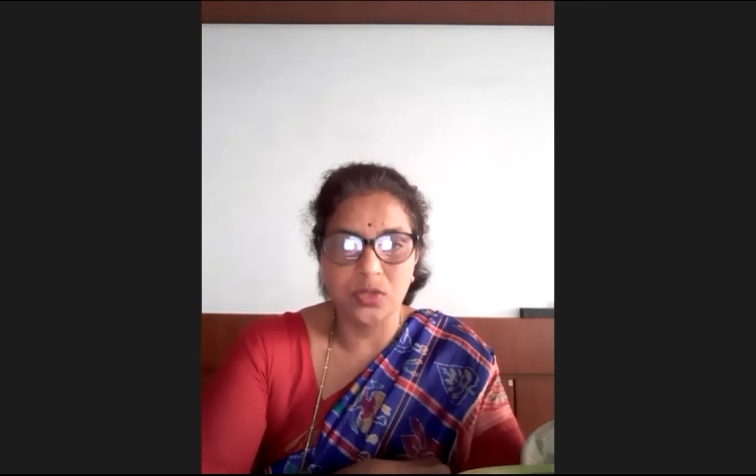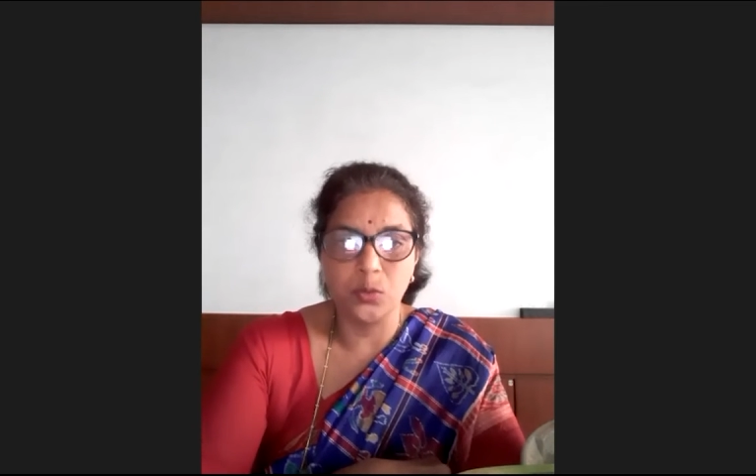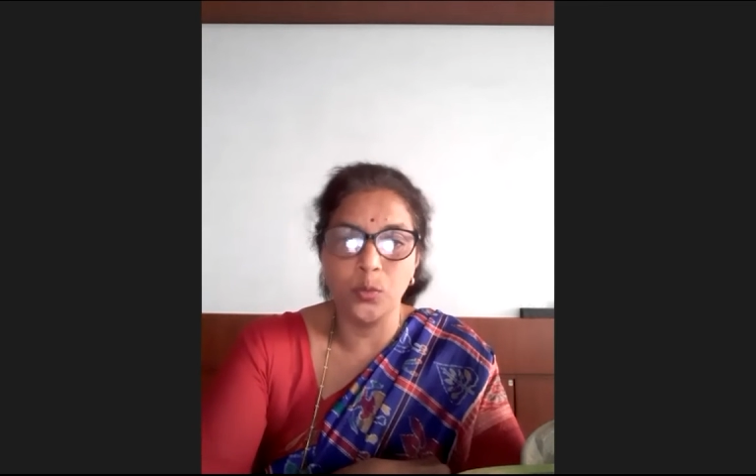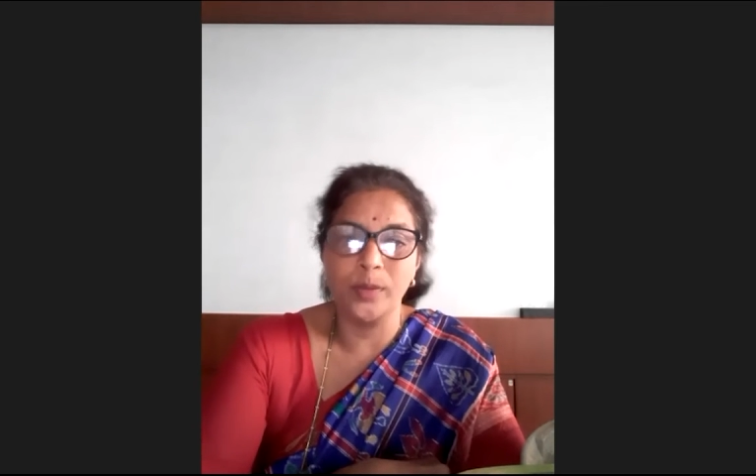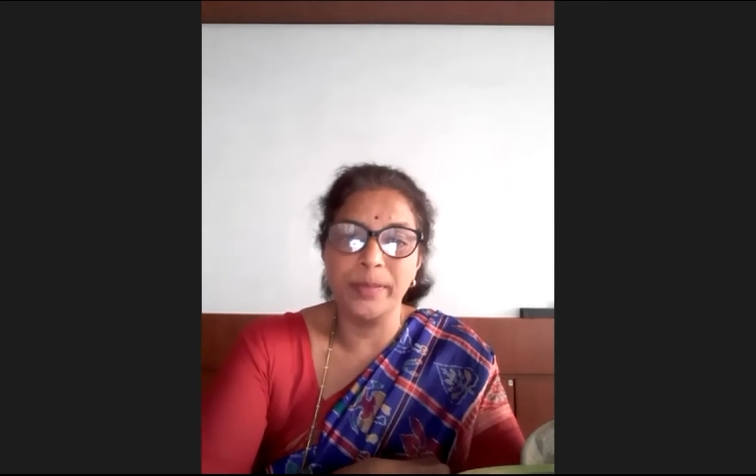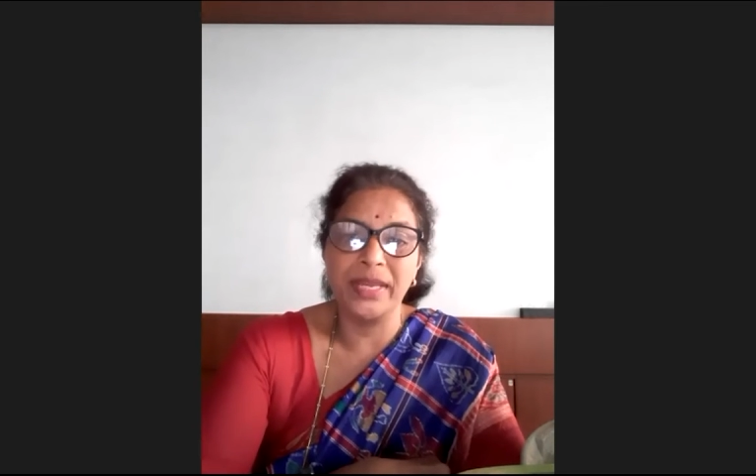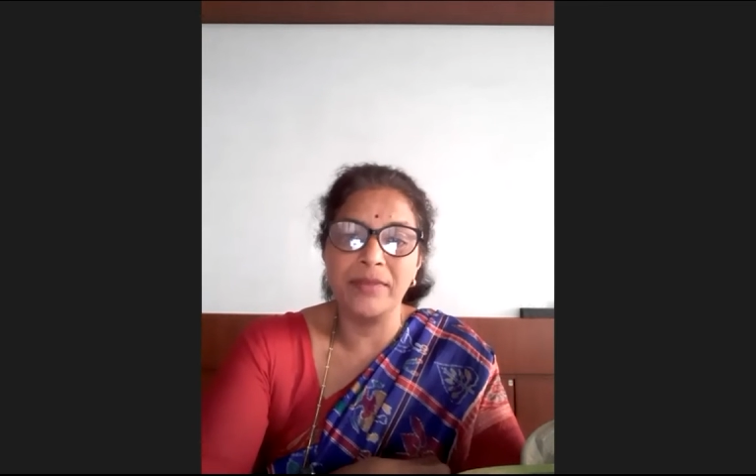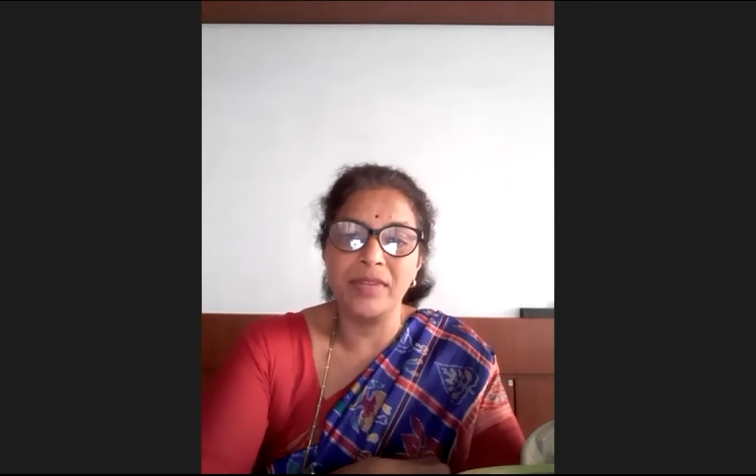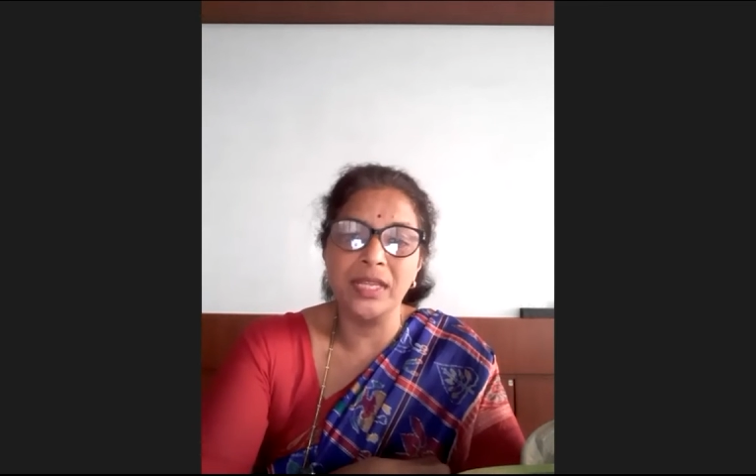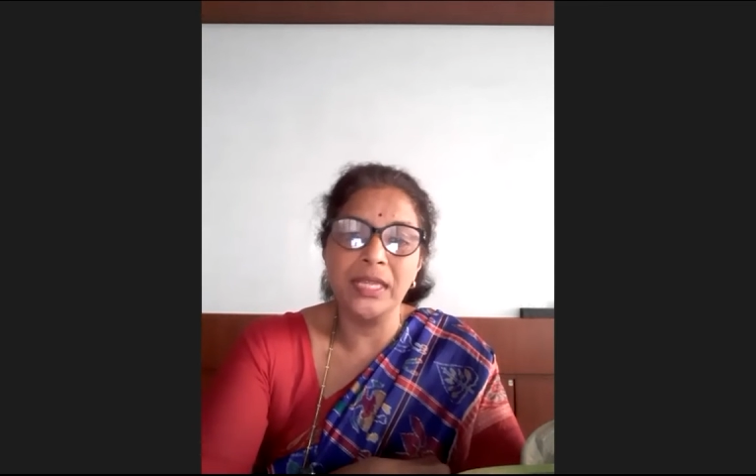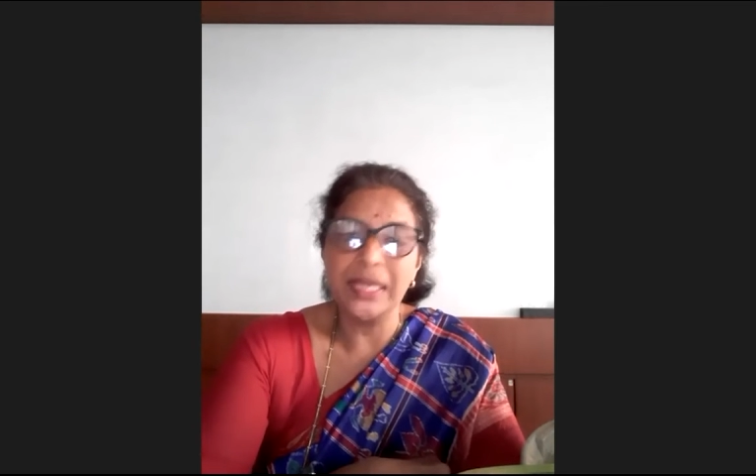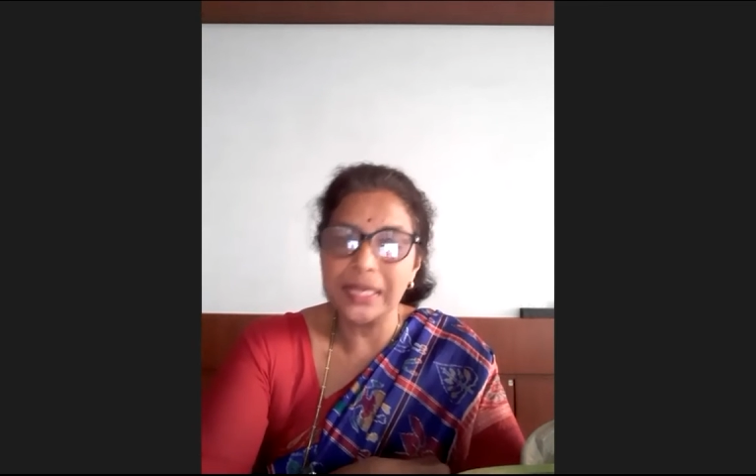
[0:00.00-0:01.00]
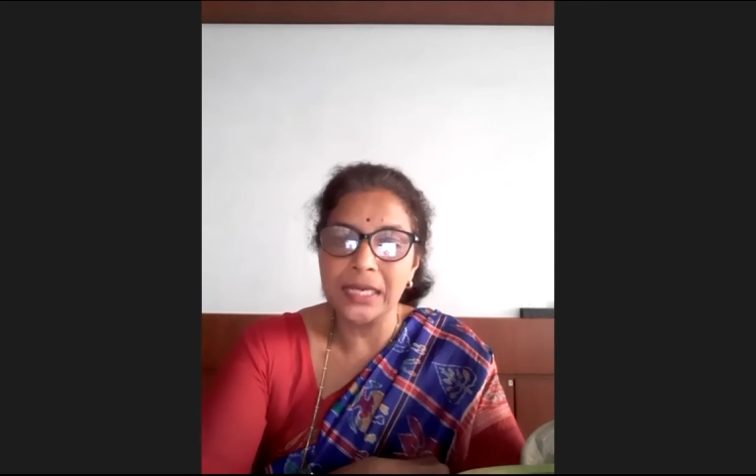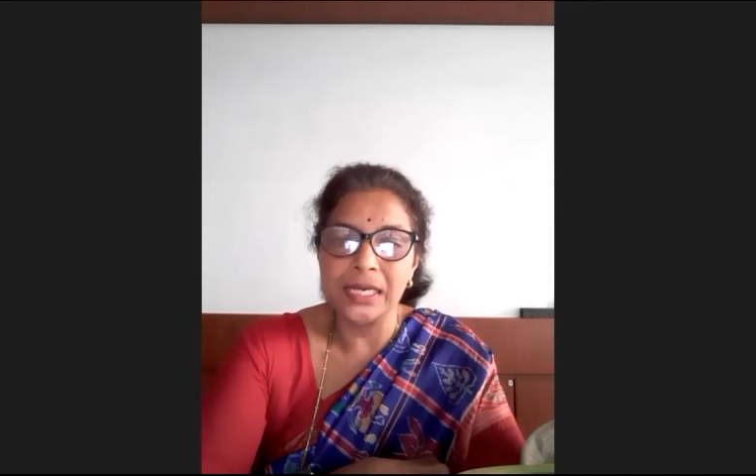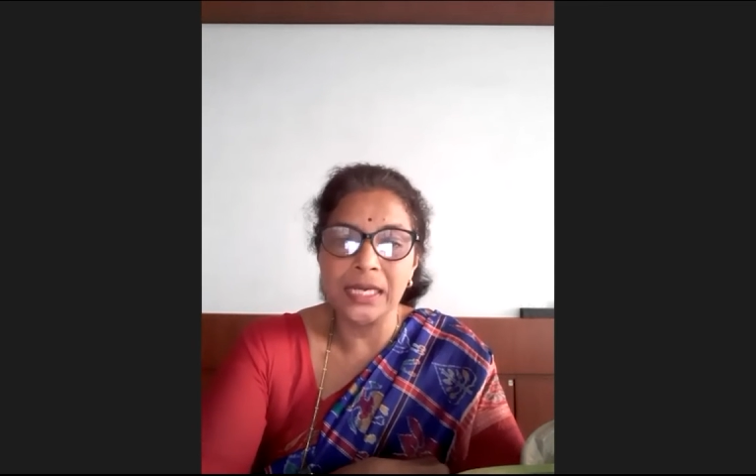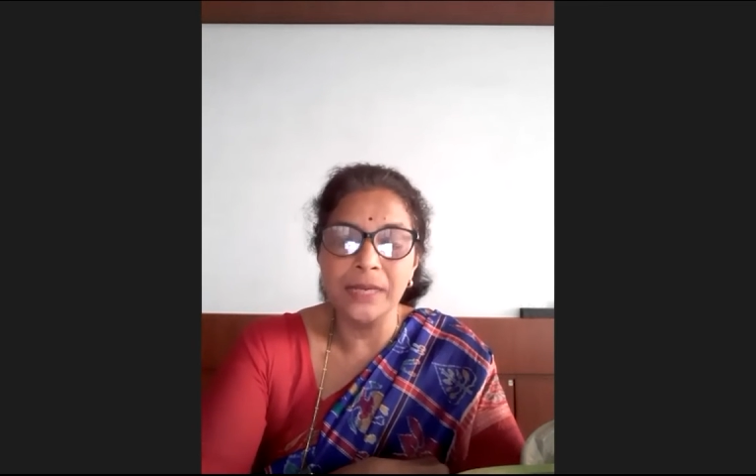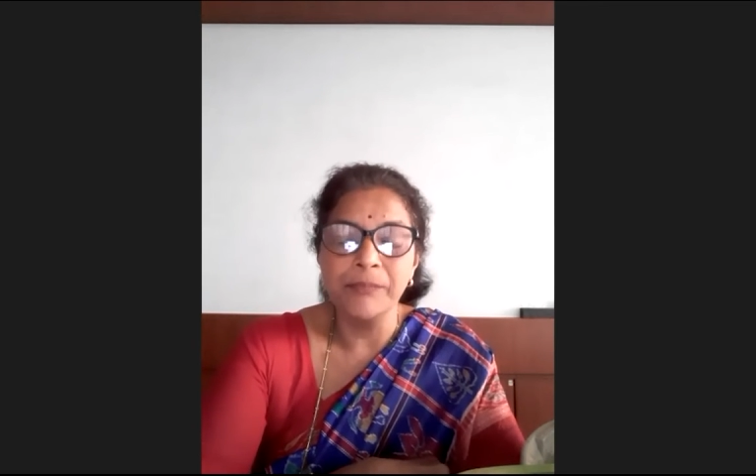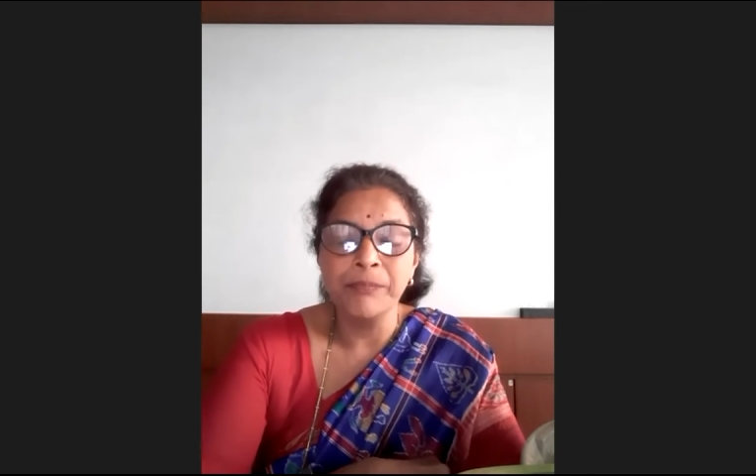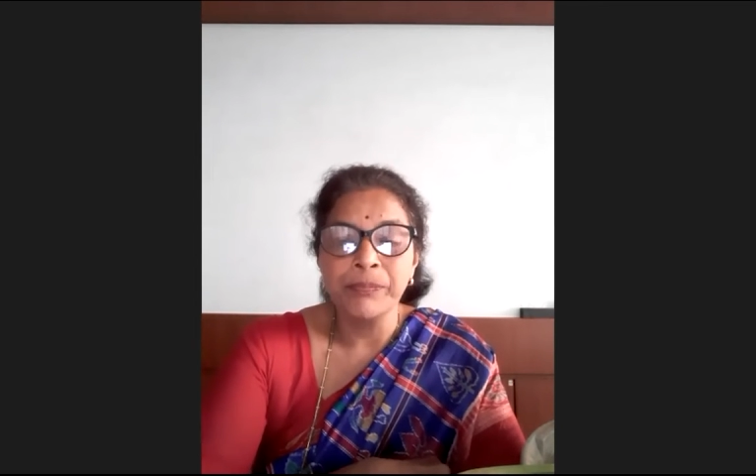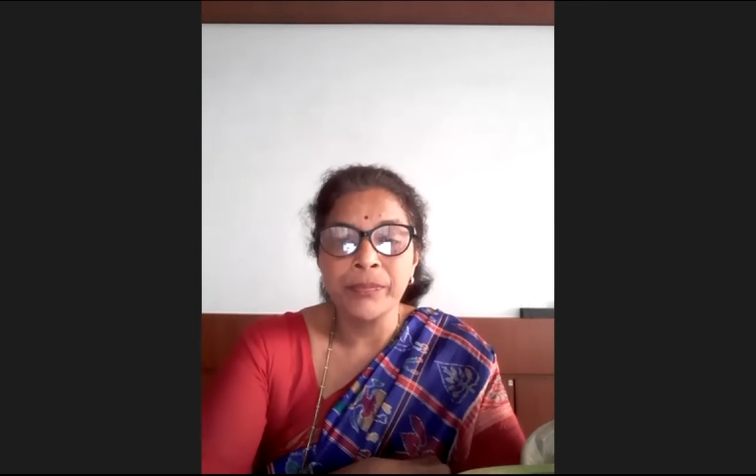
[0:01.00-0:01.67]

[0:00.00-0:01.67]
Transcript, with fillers: you will be given little little